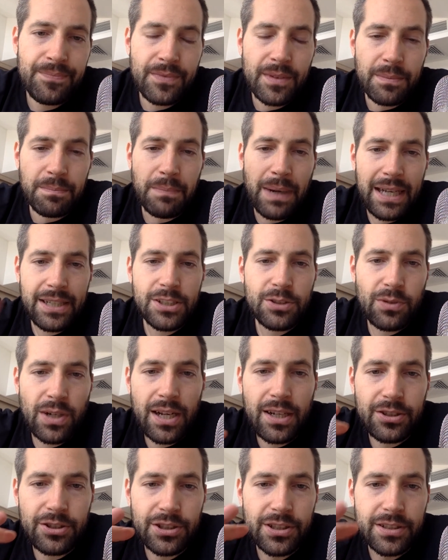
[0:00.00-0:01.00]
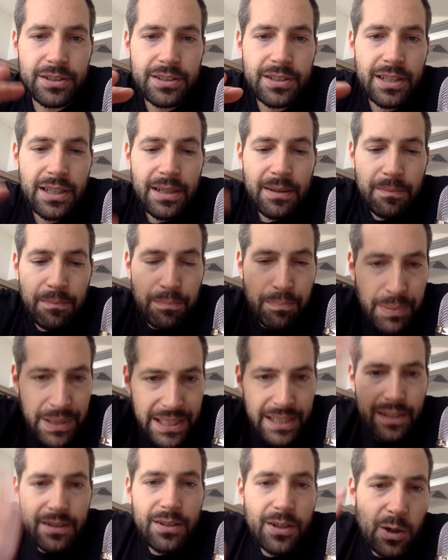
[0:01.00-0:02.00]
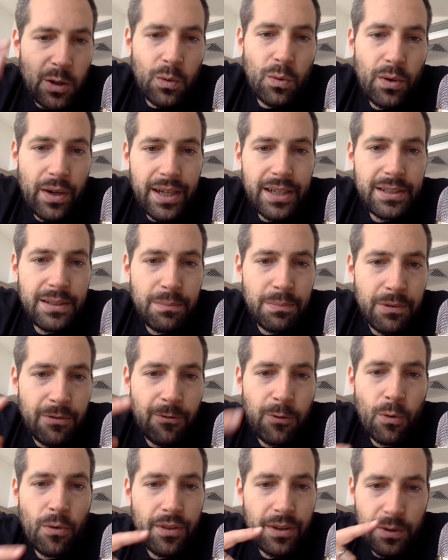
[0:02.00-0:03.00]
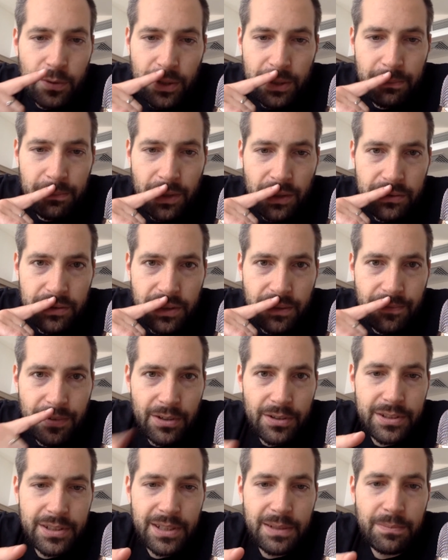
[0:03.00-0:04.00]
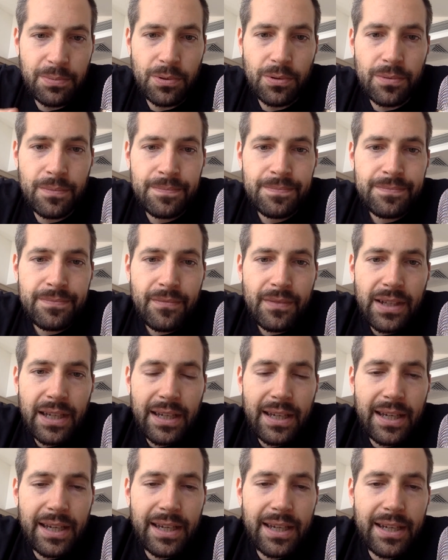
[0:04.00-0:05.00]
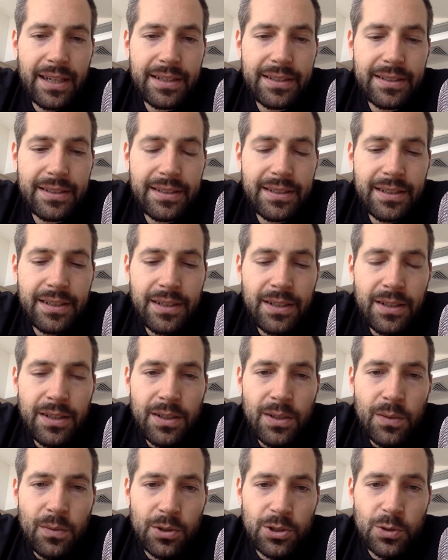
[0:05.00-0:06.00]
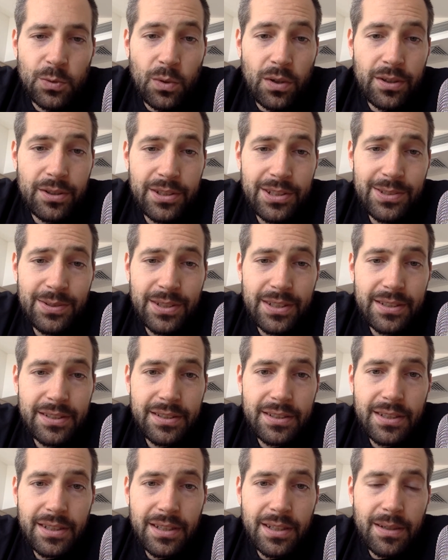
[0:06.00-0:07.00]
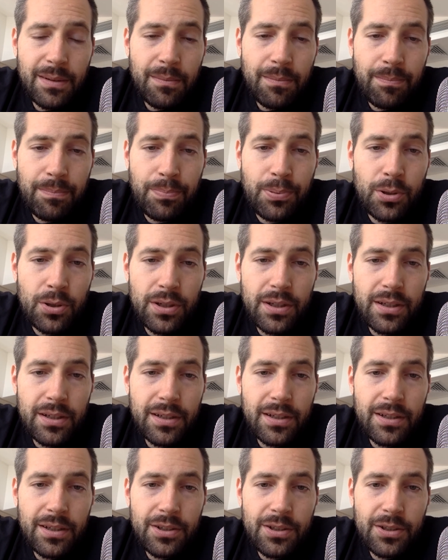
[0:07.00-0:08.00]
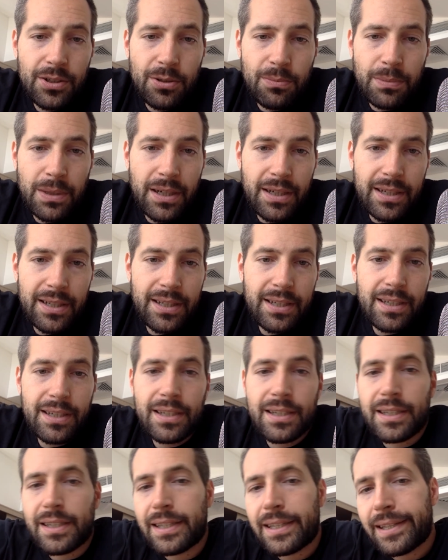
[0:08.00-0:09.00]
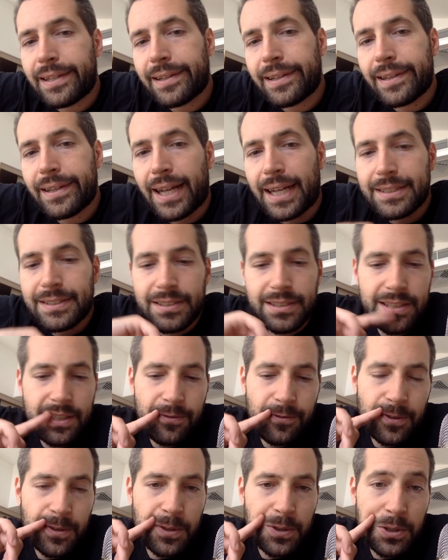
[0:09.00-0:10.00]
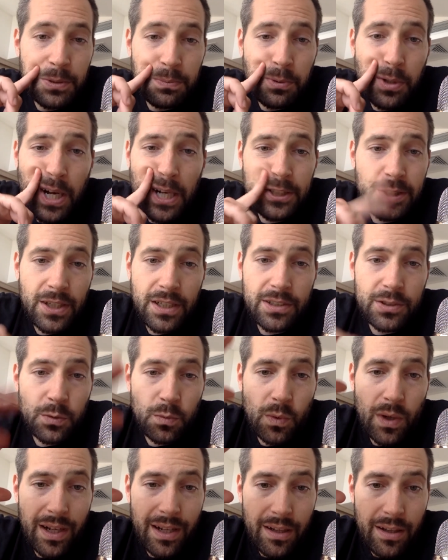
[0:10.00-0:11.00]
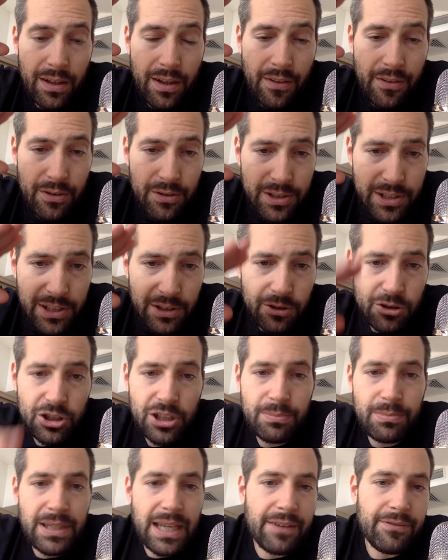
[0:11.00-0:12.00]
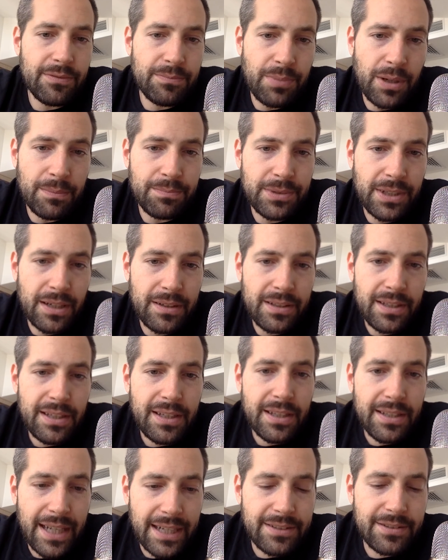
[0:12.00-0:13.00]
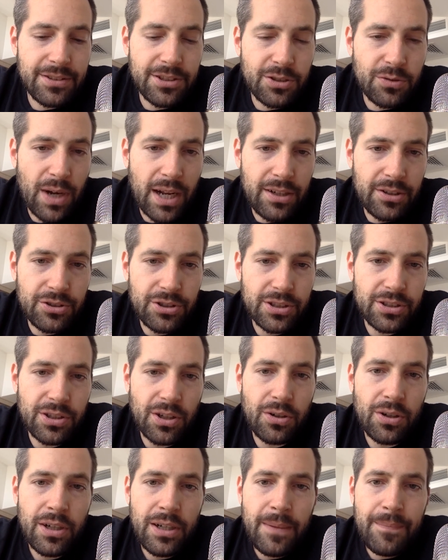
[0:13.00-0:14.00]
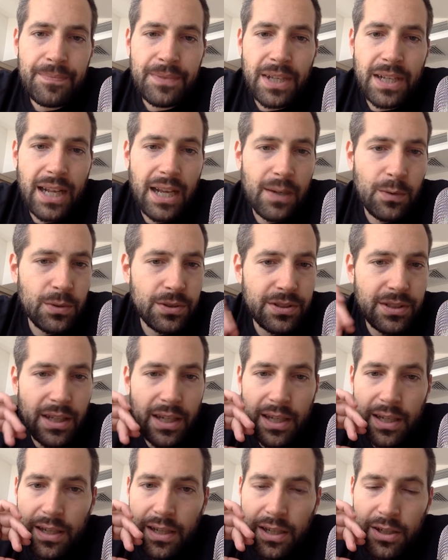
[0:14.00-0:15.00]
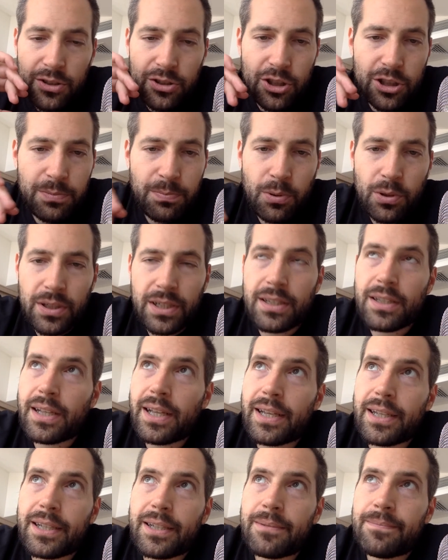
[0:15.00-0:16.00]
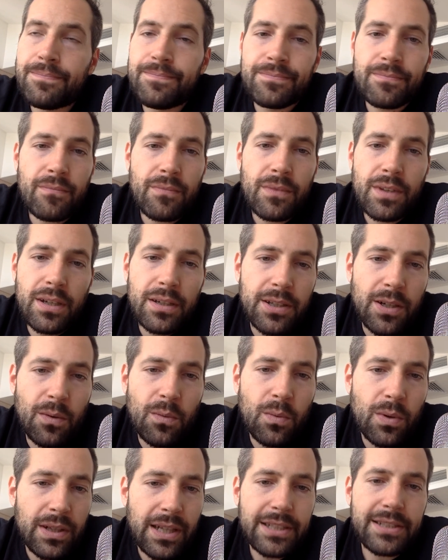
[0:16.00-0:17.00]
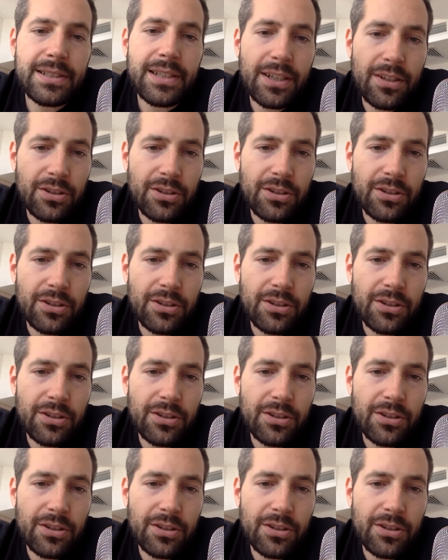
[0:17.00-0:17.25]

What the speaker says: my strategy is, be in the coin before the coin blows up. Very simple. And what you want to do is put your money in lots of different good projects while they're still cheap and haven't pumped yet. That's the strategy. So, and I would say just put in let's say you're